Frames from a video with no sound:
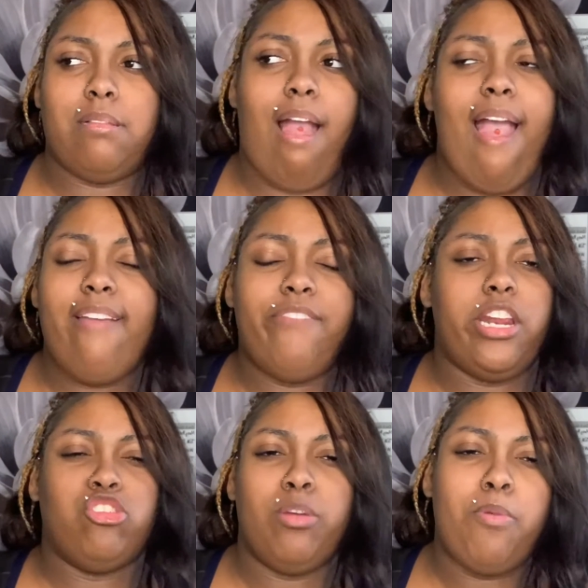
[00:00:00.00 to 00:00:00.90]
I ain't
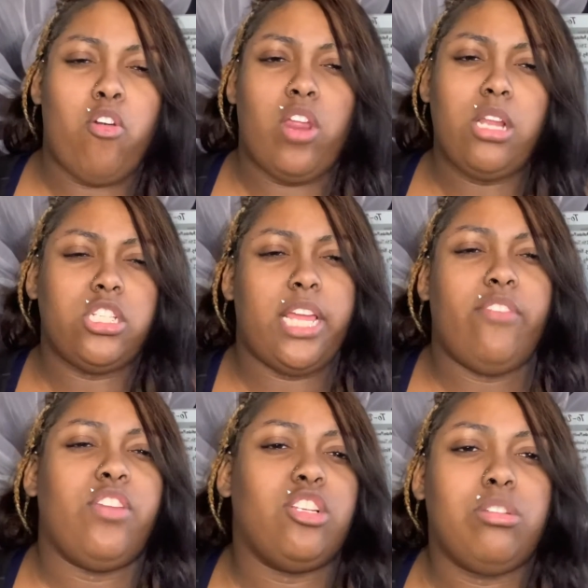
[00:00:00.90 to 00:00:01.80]
finna trip over it. I just ain't
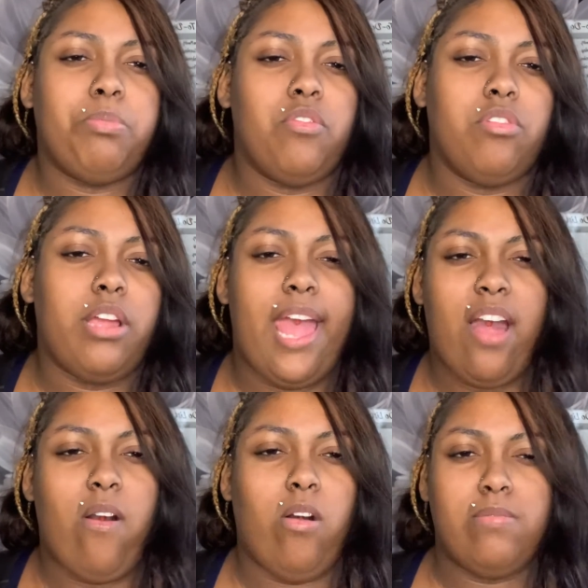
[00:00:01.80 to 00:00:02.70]
finna trip over it at
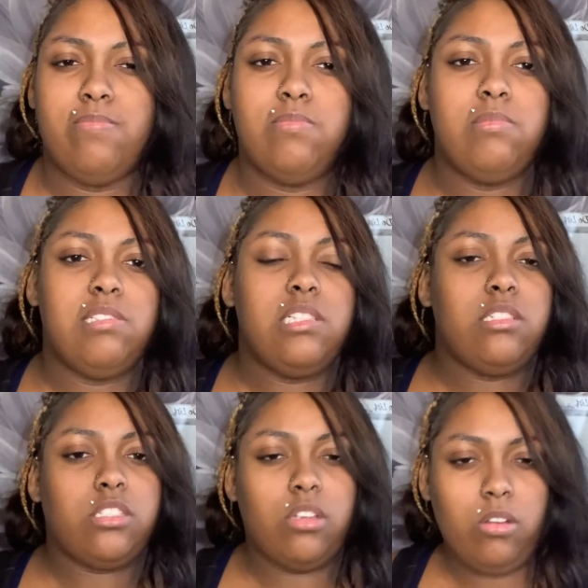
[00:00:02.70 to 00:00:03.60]
all.
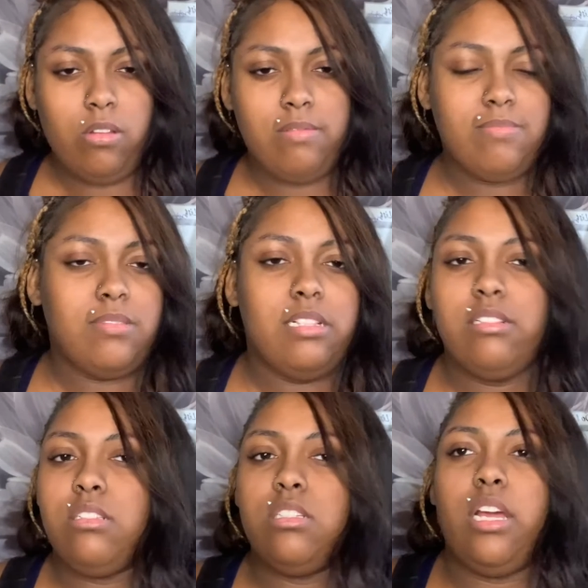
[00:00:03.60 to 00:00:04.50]
So
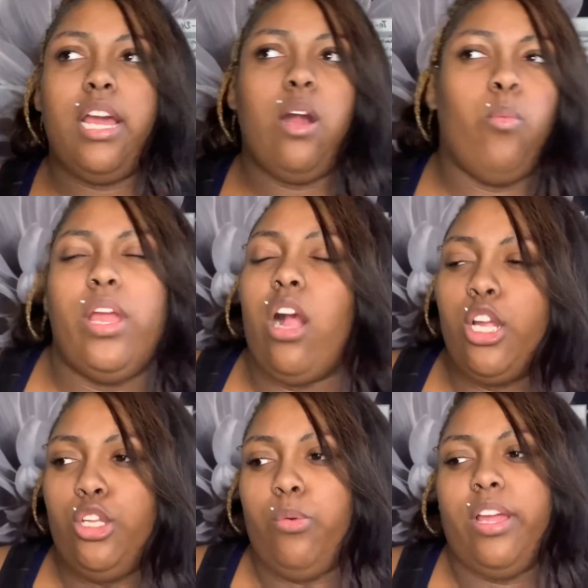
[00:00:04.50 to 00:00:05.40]
we
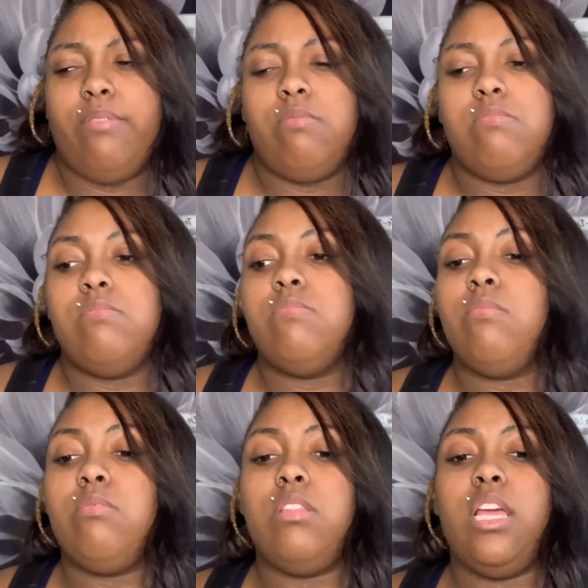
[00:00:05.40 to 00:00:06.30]
arguing.
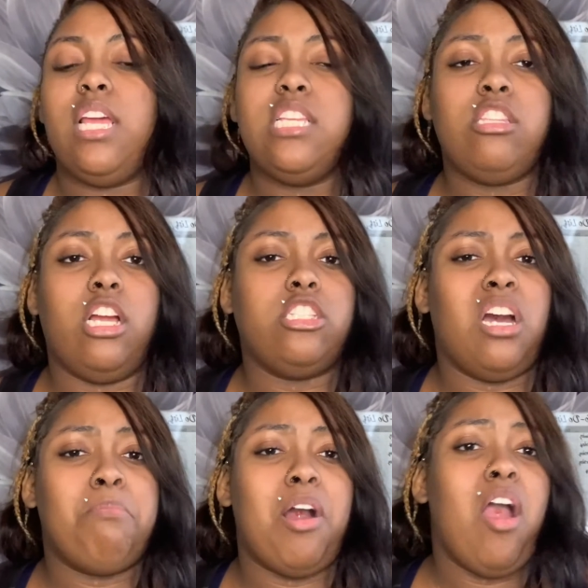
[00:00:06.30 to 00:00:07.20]
He started
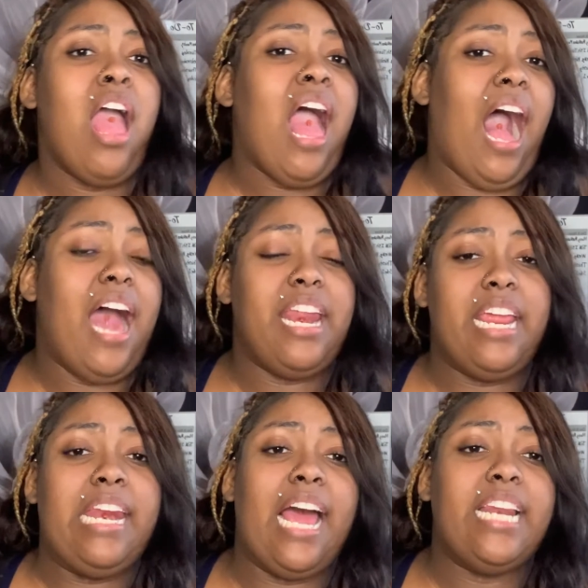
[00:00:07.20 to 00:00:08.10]
talking about, I
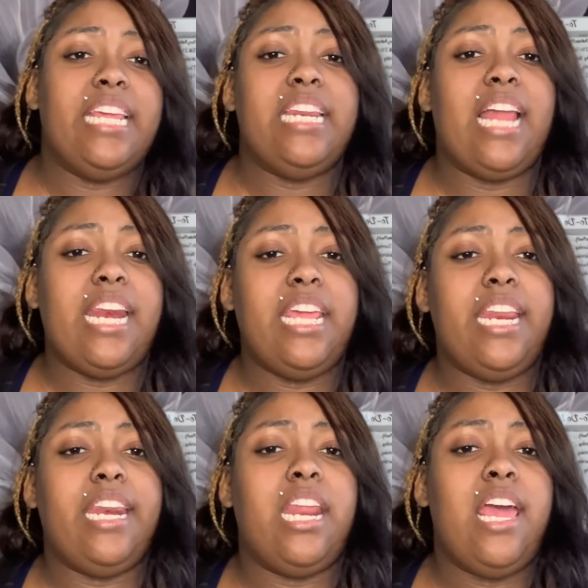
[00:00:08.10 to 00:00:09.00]

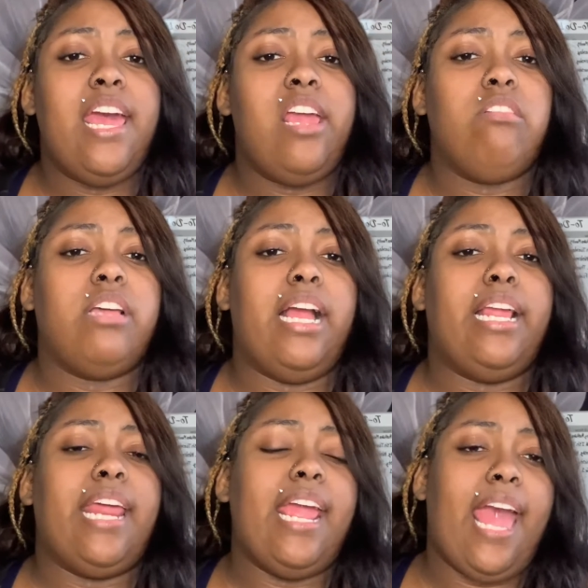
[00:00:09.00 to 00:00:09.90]
didn't. He was like,
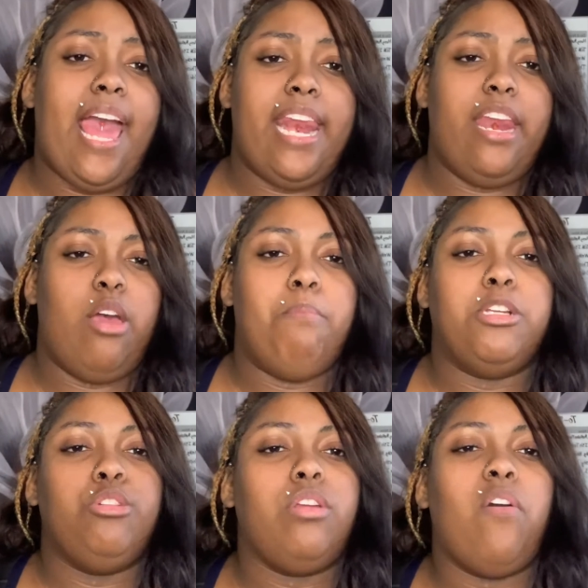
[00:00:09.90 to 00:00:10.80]
they added him.
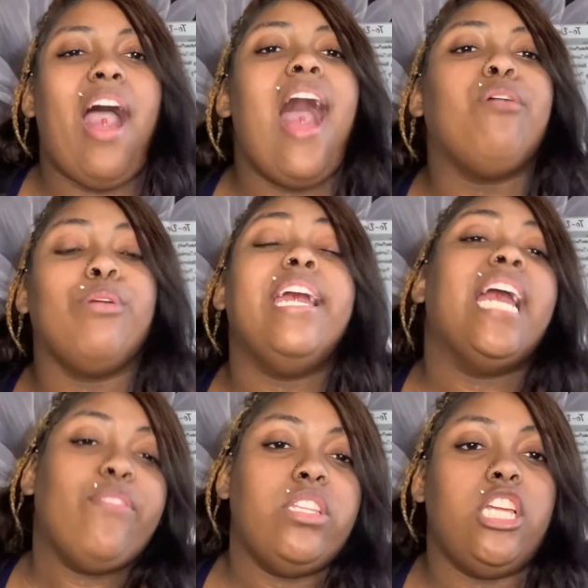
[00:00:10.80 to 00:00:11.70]
But you know, I read
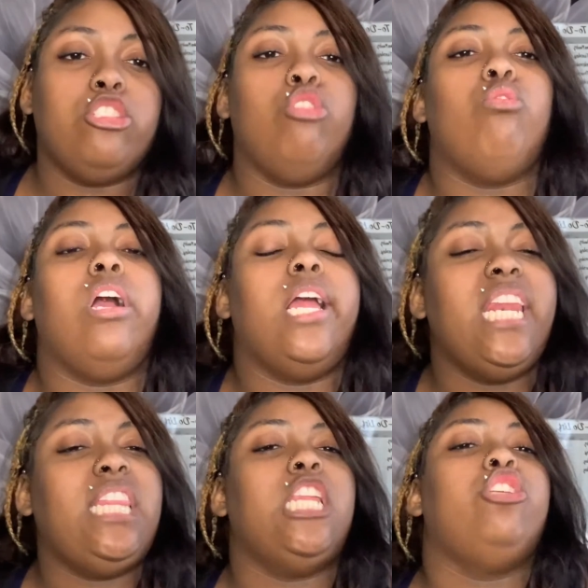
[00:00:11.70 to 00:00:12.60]
everything. So
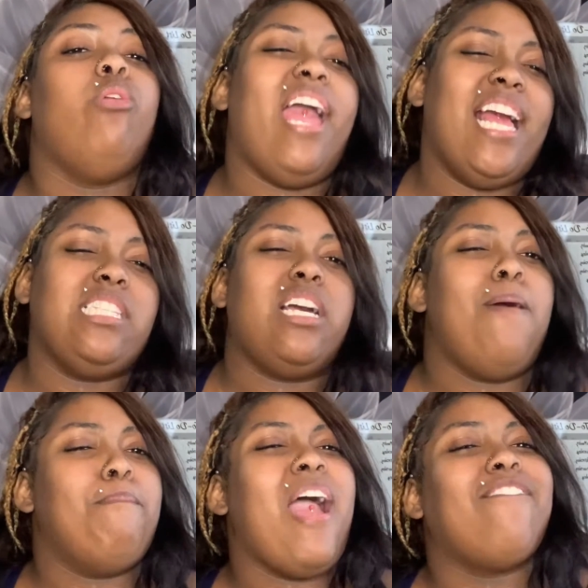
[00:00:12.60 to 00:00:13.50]
anything that you had to
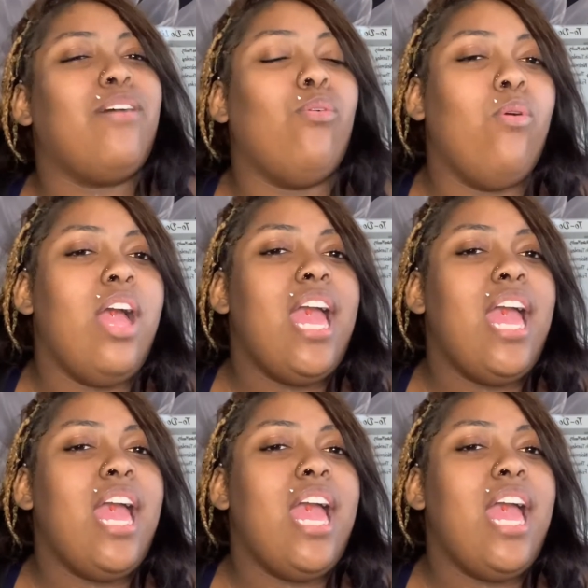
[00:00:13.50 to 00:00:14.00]
come back for.